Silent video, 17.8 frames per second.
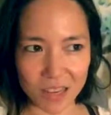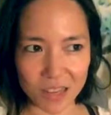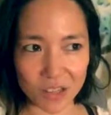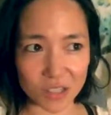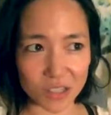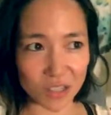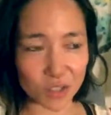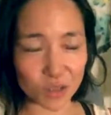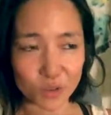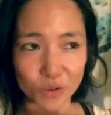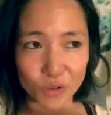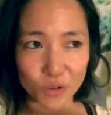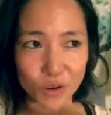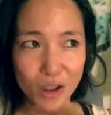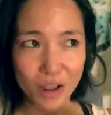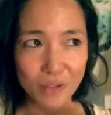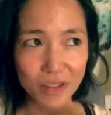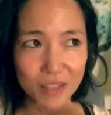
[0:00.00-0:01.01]
just because
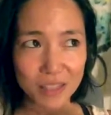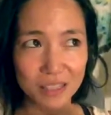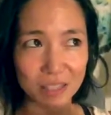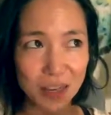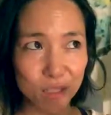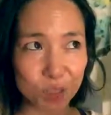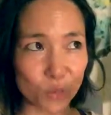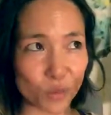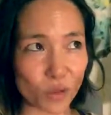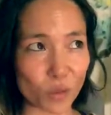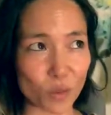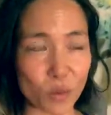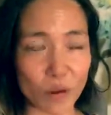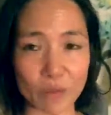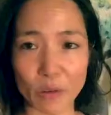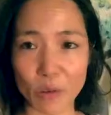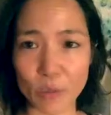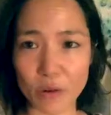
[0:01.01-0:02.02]
you're having sex with
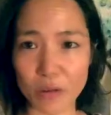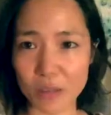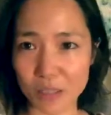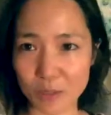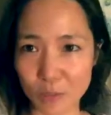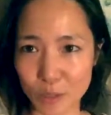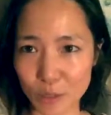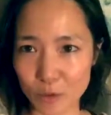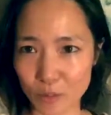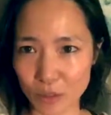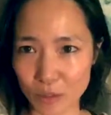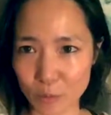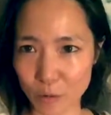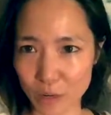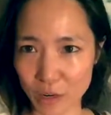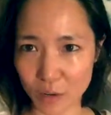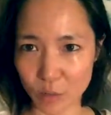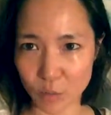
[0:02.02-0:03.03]
whoever you want doesn't mean you're a
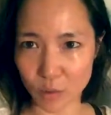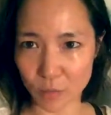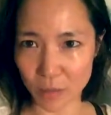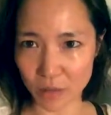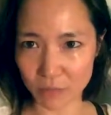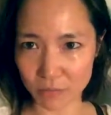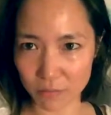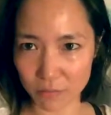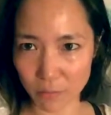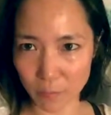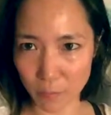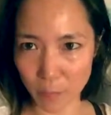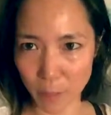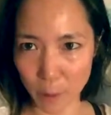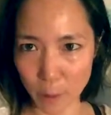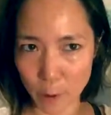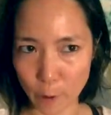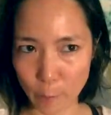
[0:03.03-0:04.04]
liberated woman,
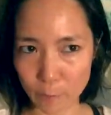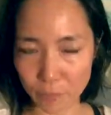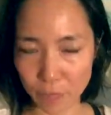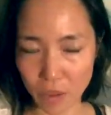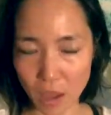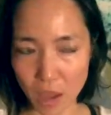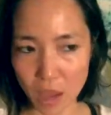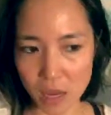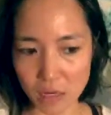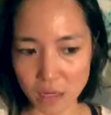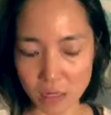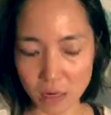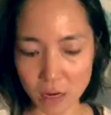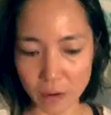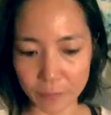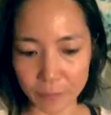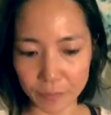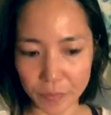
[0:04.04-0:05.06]

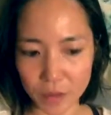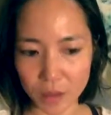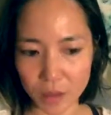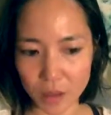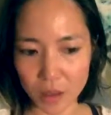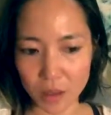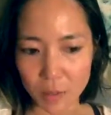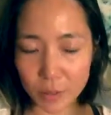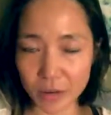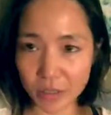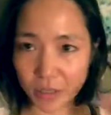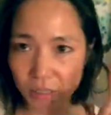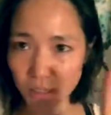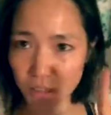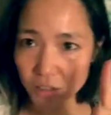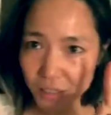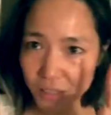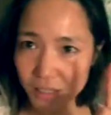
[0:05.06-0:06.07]
and but it's
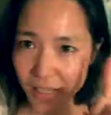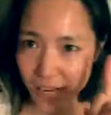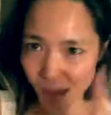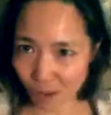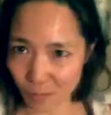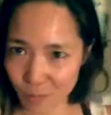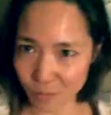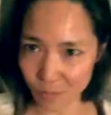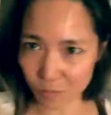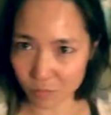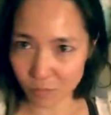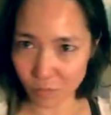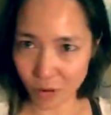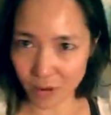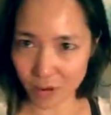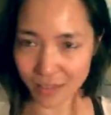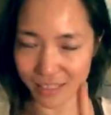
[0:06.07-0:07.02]
a good step, right?